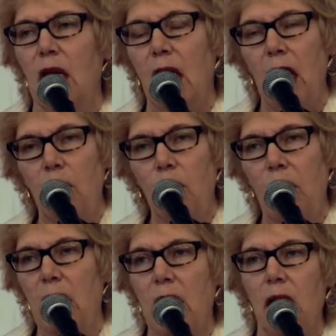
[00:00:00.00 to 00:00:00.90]

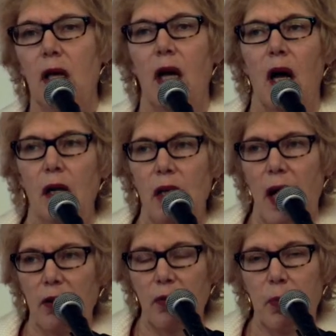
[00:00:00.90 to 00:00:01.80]
conquering a
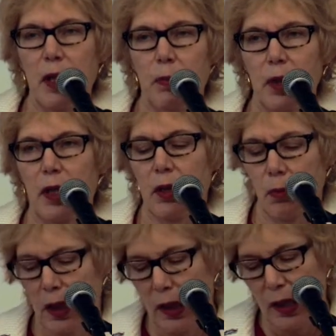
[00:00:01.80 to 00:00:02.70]
lot of people in the
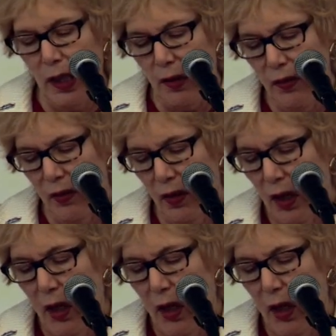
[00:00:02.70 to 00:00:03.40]
Middle East,